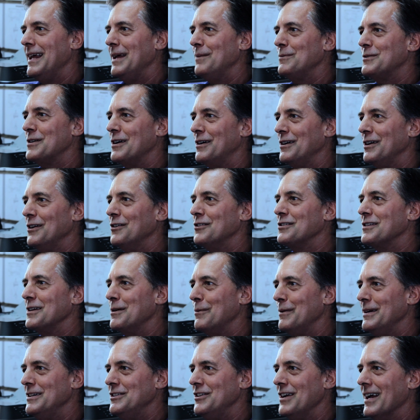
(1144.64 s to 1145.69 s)
names are
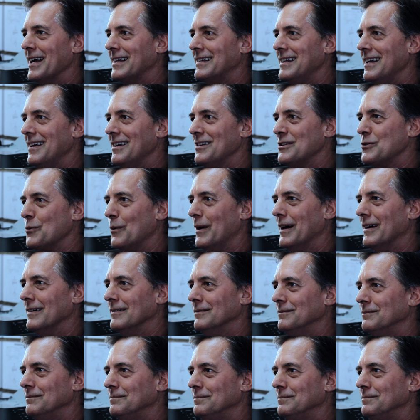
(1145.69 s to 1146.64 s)
usually rejected as well.